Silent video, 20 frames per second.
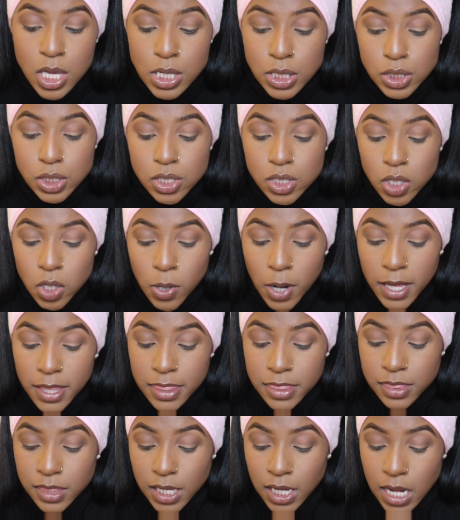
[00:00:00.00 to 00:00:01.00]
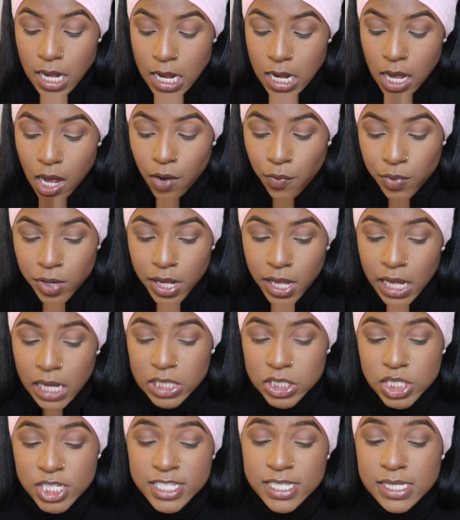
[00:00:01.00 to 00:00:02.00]
so I think I want to
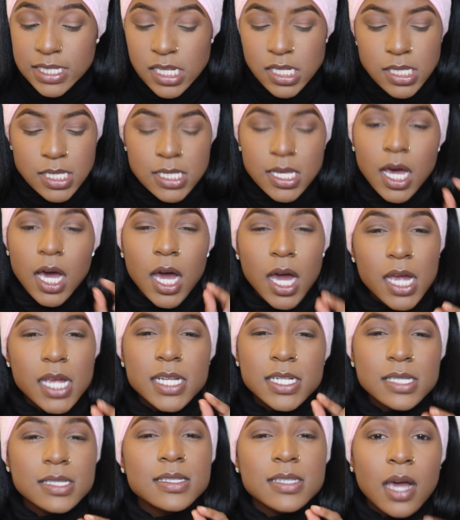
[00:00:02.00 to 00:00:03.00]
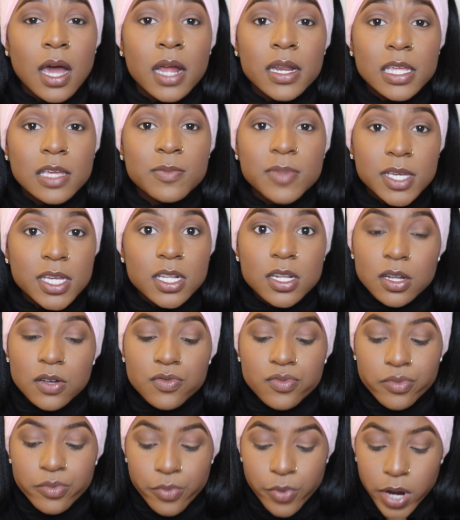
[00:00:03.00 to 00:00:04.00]
add just a tiny bit
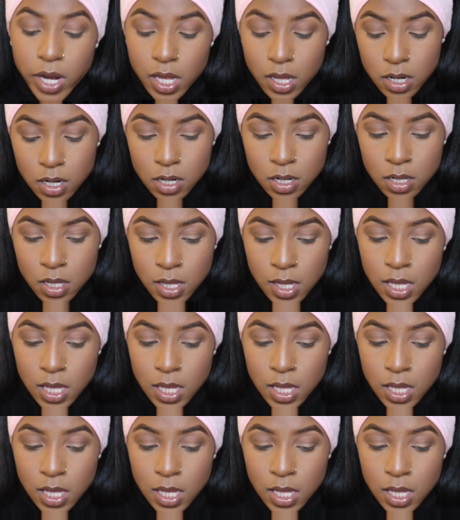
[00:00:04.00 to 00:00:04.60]
of red